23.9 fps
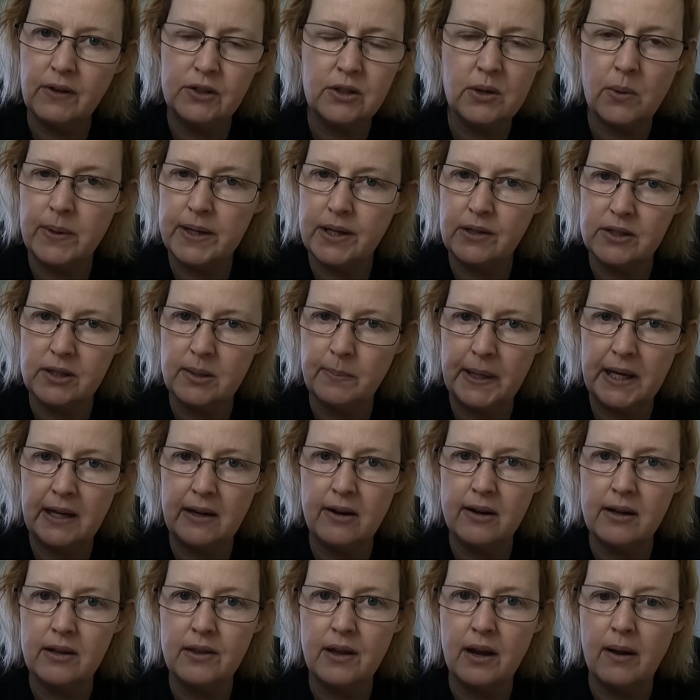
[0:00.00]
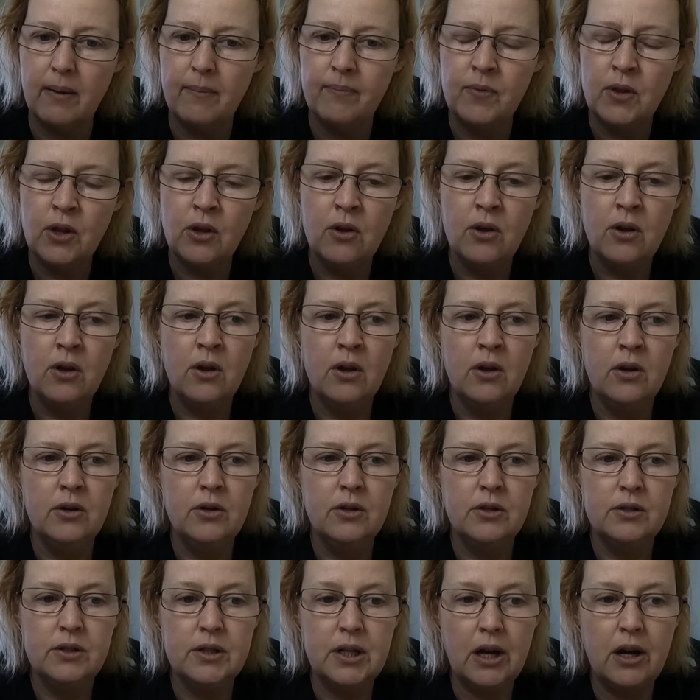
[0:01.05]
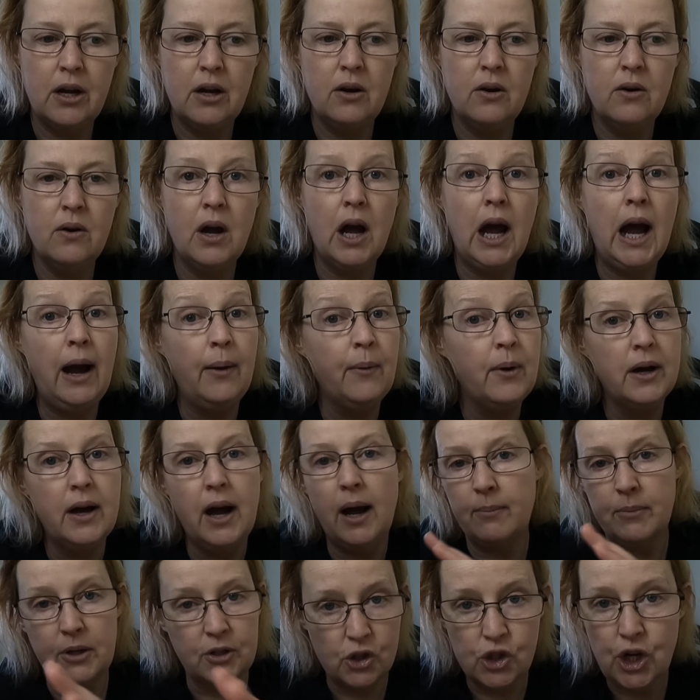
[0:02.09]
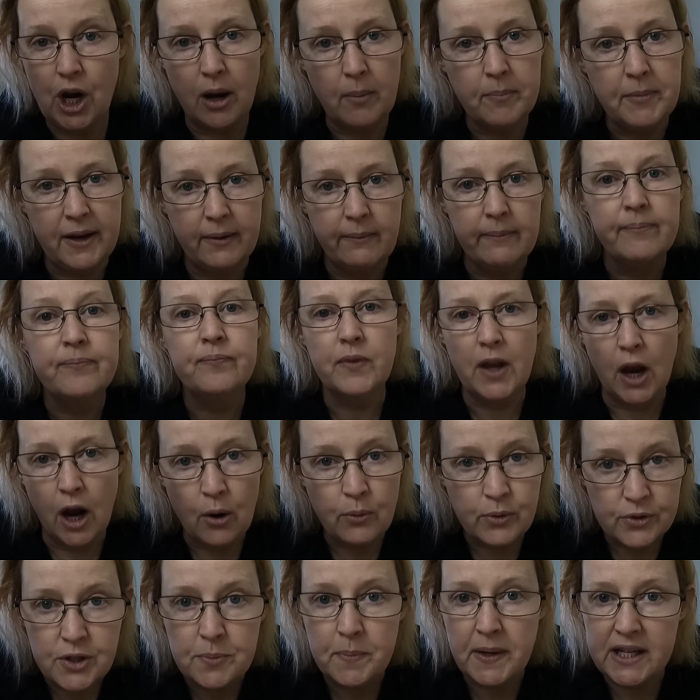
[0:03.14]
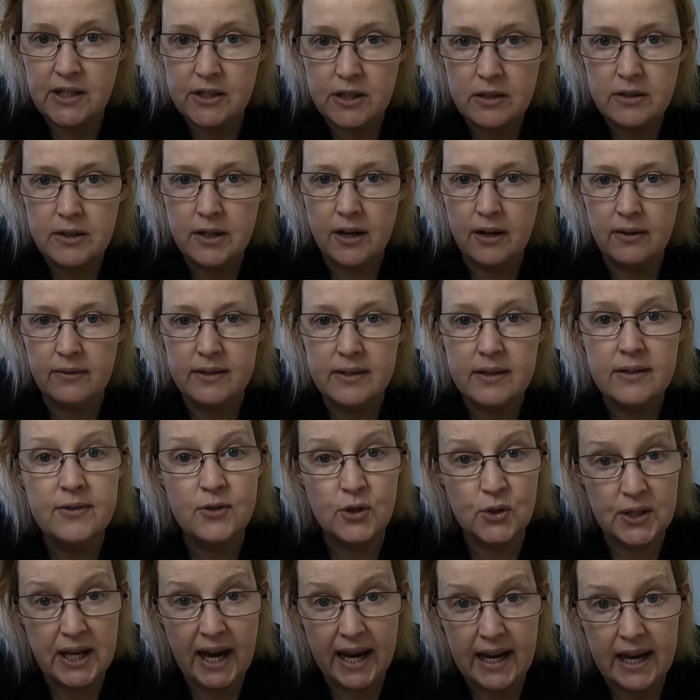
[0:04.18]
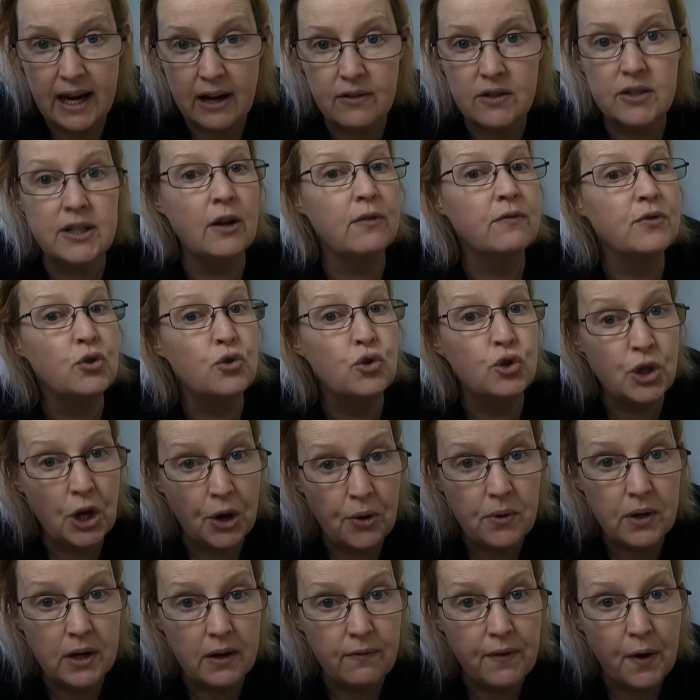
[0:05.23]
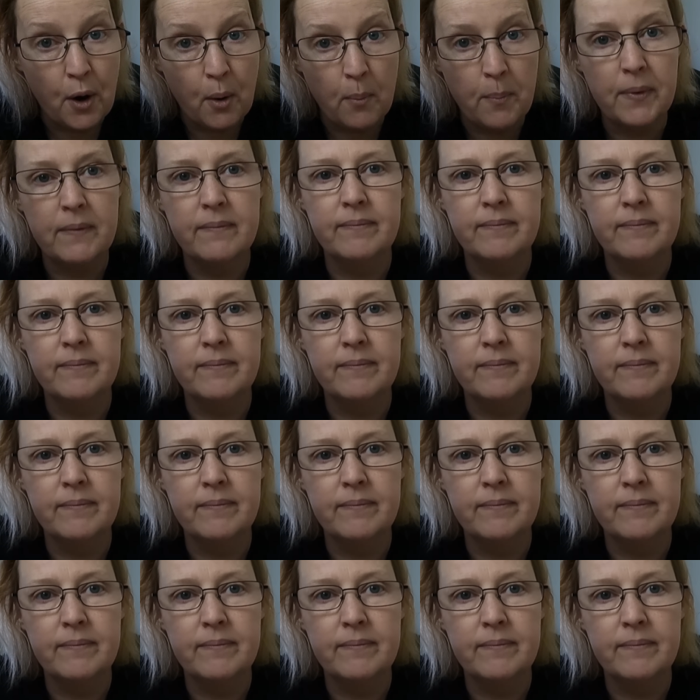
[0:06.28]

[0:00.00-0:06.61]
I don't want us to be like that. So I'm going to shut up now. I will speak to you soon. You take care of yourselves and don't give up.